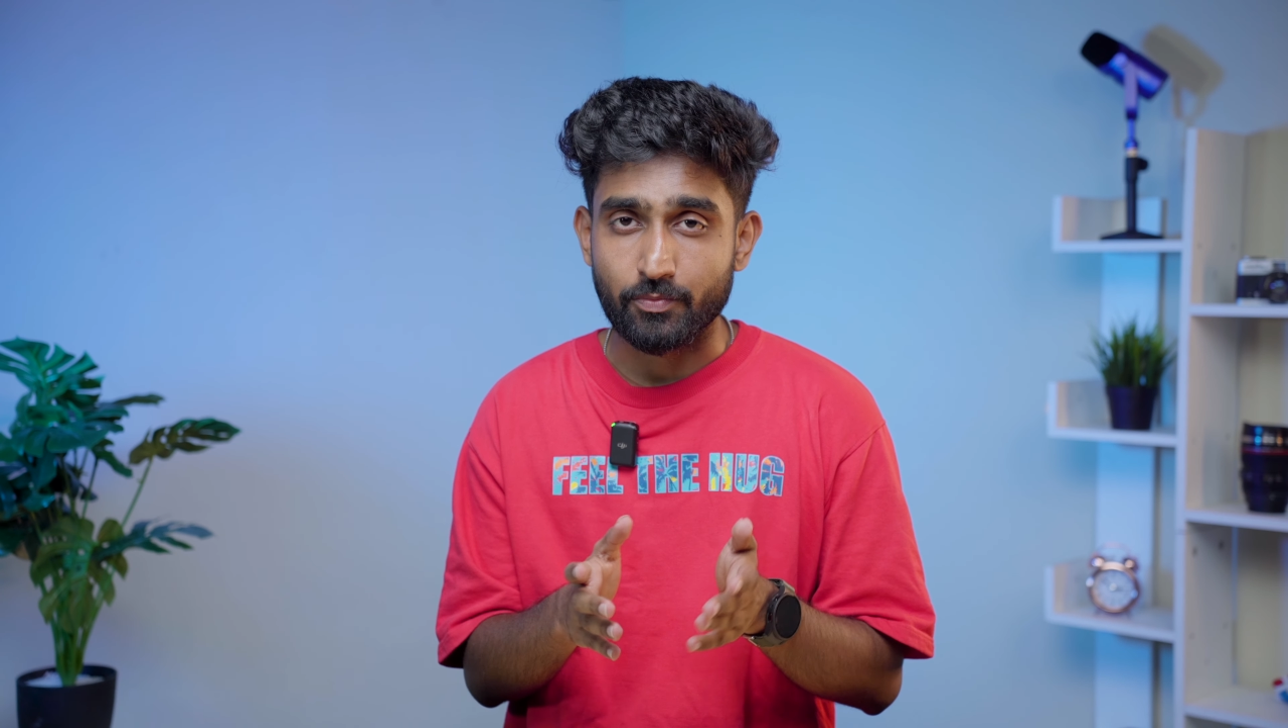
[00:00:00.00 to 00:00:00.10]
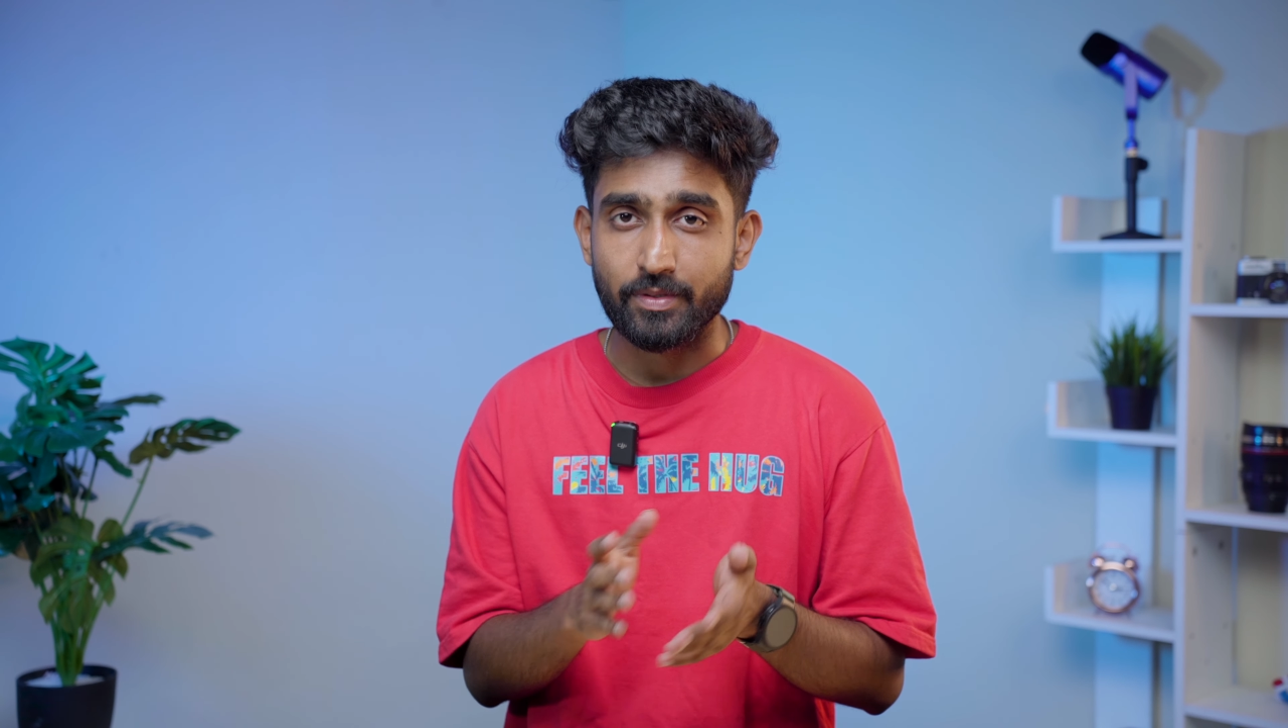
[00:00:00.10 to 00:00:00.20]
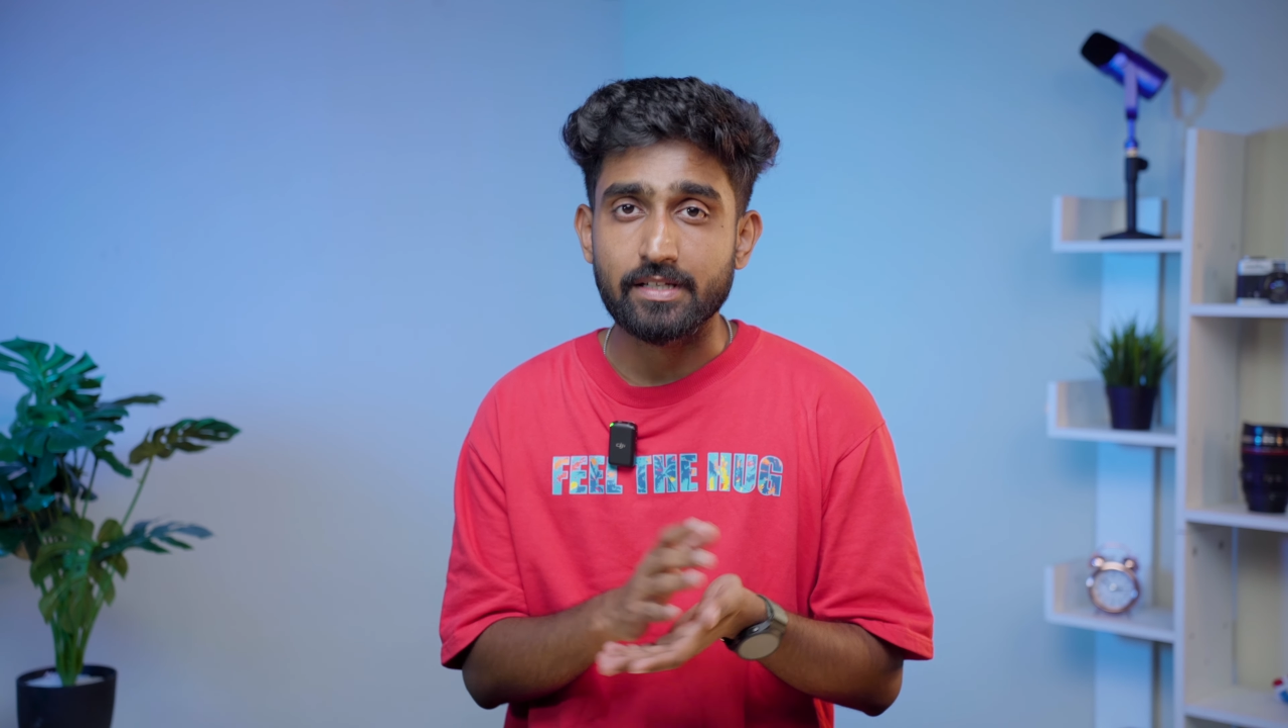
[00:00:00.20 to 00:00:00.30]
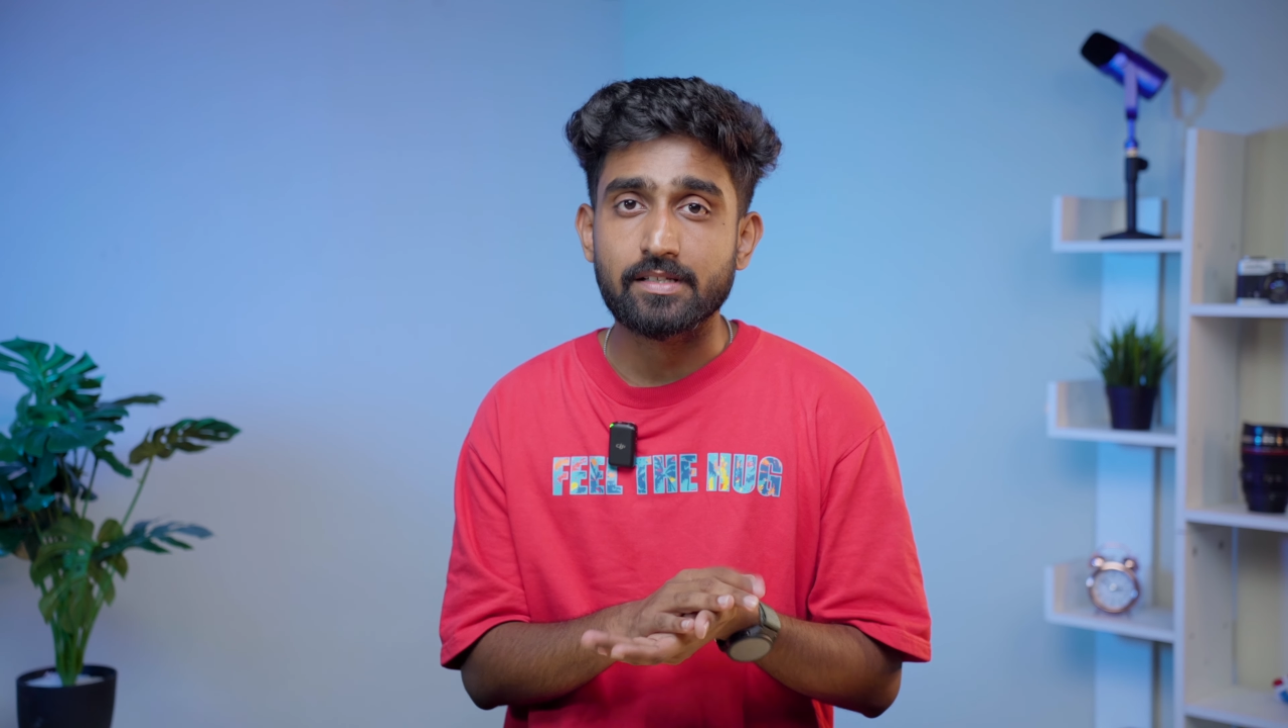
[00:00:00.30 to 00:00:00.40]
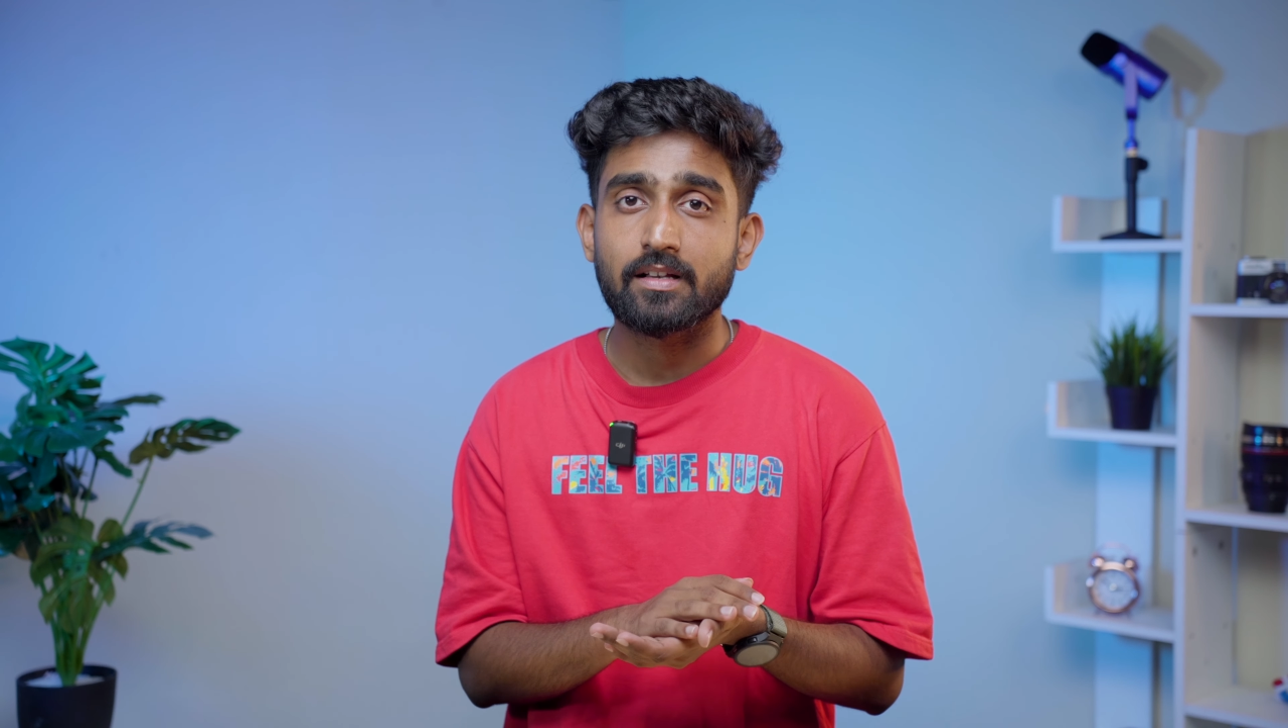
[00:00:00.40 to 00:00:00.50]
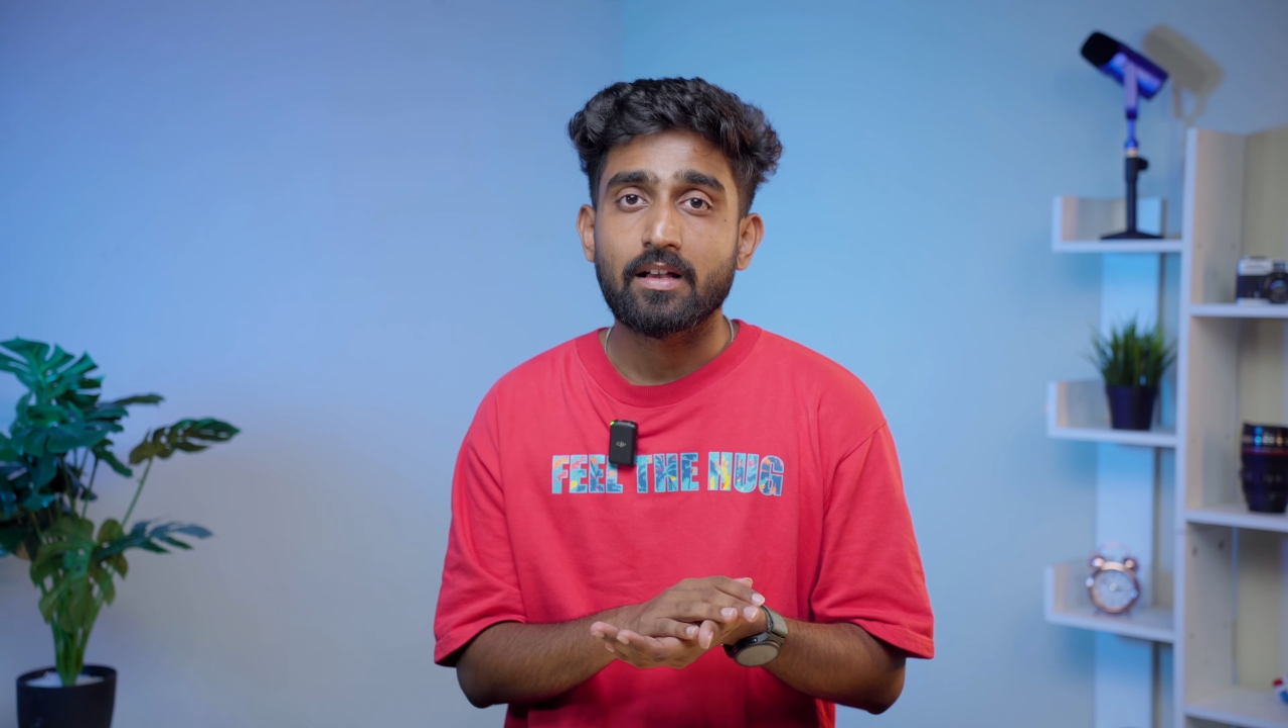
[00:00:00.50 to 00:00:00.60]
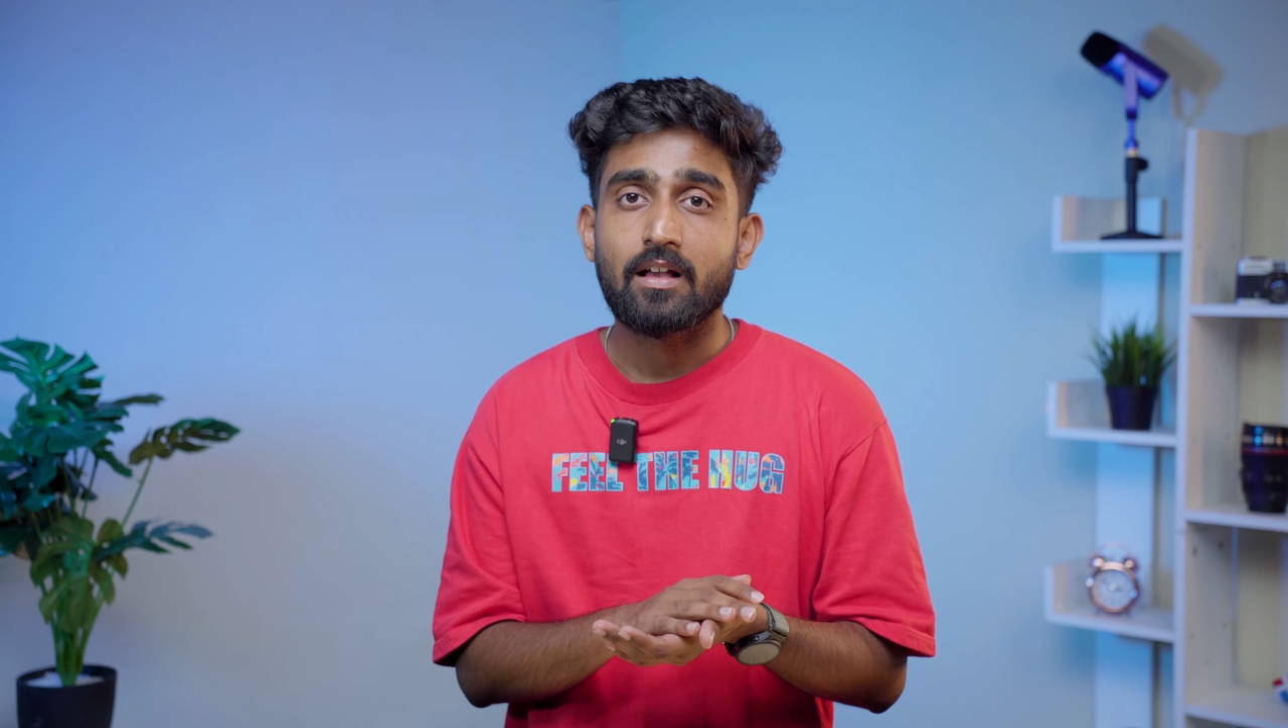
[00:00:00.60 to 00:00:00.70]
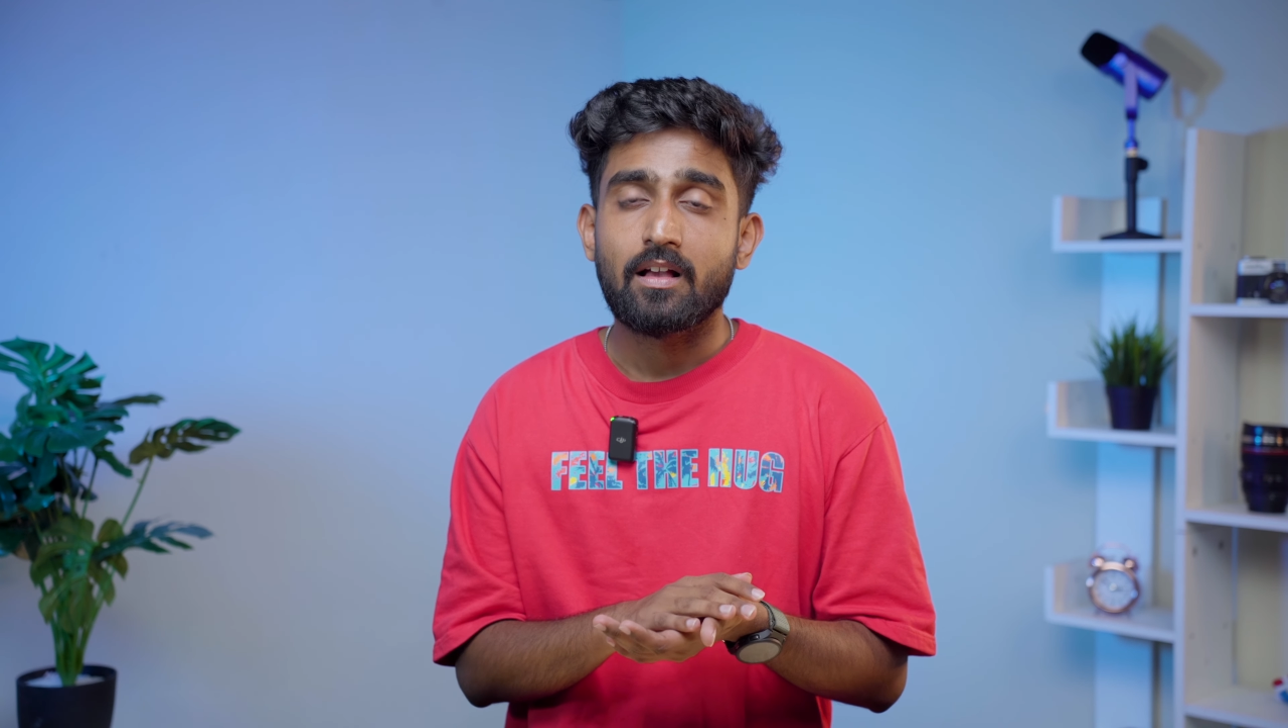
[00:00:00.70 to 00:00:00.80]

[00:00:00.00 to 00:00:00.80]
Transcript: rupees,